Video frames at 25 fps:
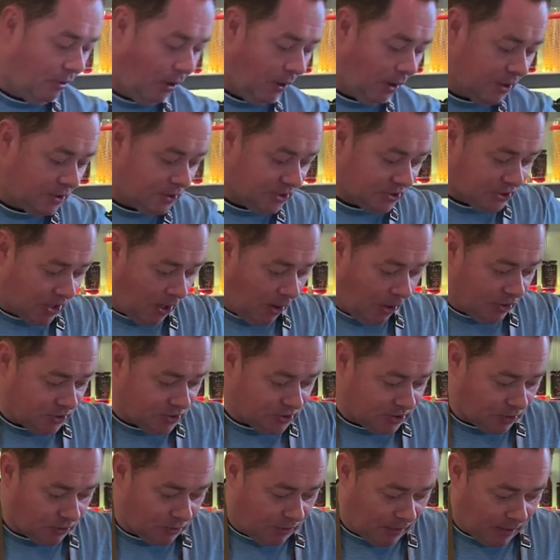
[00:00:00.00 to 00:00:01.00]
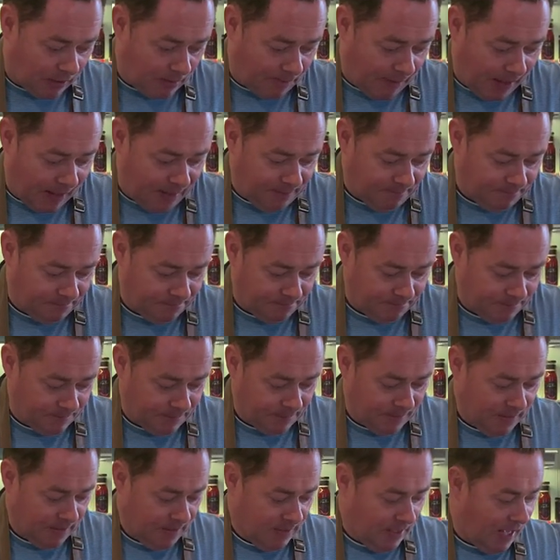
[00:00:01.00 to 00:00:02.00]
oil just onto the griddle pan.
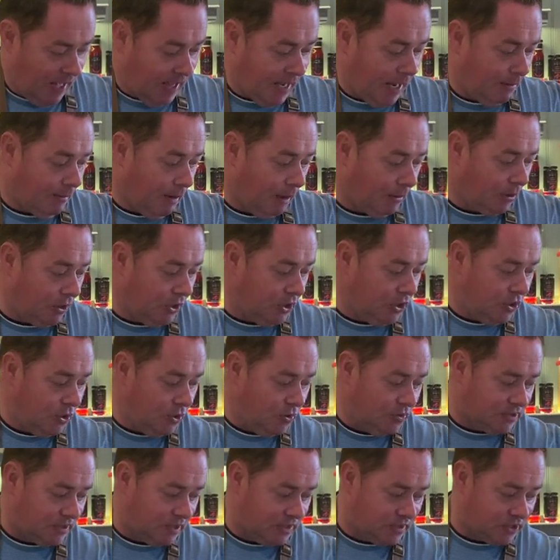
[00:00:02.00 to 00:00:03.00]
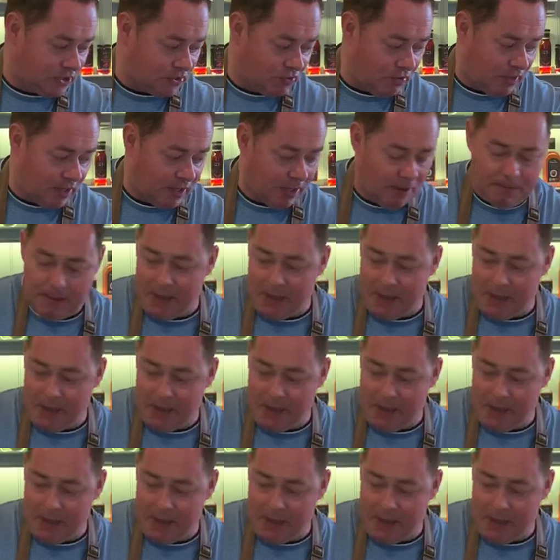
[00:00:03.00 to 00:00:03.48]
And then I'm going to use this streaky